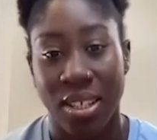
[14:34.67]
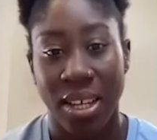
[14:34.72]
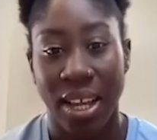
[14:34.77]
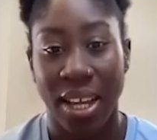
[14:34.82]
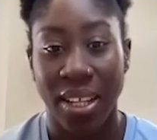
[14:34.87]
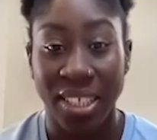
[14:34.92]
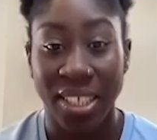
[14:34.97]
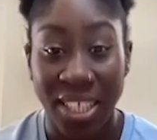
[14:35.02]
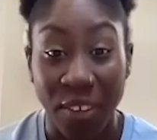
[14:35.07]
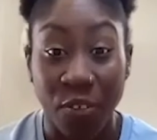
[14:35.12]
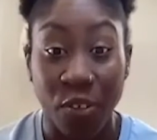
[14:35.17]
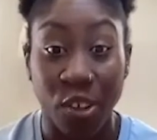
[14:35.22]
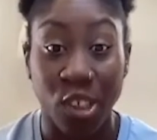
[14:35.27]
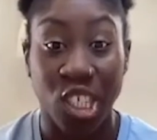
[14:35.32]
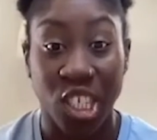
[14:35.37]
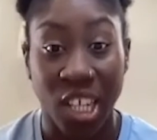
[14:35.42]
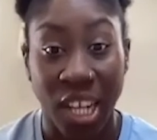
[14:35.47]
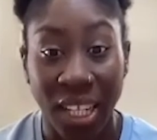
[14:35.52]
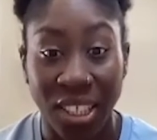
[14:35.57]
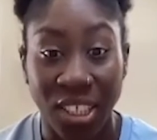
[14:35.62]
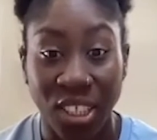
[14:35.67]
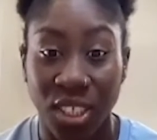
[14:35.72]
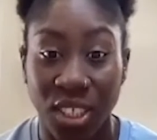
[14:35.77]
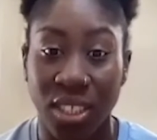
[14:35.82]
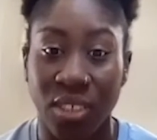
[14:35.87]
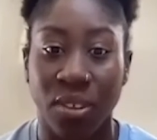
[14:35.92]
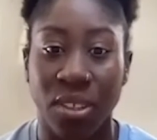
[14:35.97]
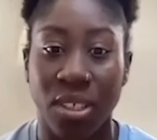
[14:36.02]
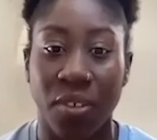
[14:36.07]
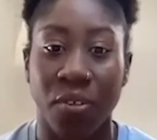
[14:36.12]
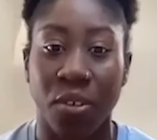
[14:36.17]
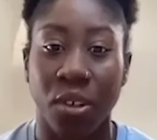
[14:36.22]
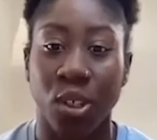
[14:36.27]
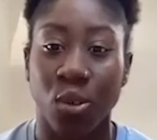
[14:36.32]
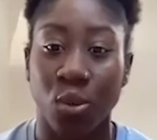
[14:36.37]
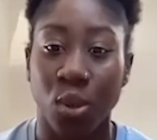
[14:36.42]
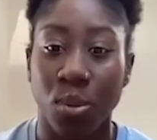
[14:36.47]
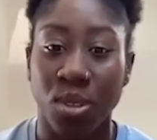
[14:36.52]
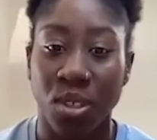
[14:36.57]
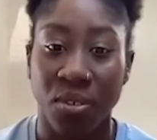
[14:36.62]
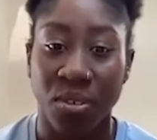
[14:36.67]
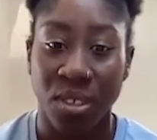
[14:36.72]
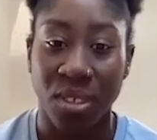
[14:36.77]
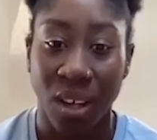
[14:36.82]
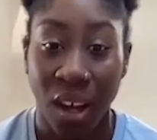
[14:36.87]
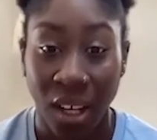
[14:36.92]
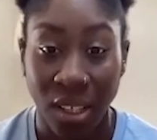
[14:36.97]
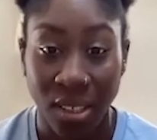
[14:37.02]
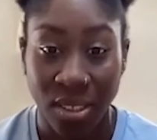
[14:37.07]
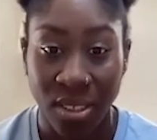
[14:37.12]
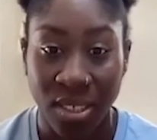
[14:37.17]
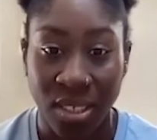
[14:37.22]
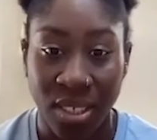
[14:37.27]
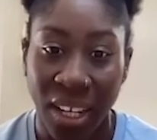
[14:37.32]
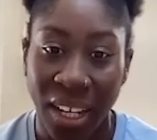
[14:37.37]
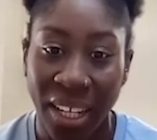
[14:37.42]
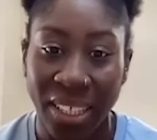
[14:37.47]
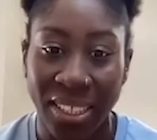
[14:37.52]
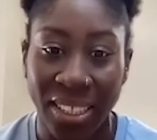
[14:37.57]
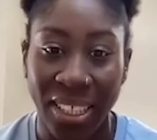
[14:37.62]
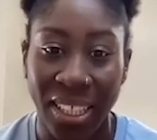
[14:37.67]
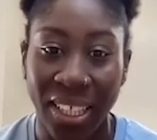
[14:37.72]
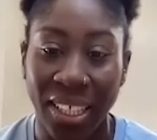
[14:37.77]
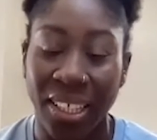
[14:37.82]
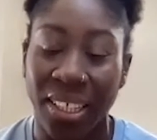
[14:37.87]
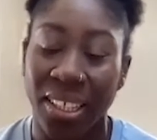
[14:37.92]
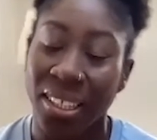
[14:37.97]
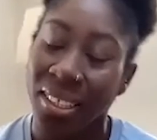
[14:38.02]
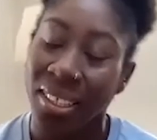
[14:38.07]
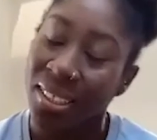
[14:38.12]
and the different challenges for different groups of our society,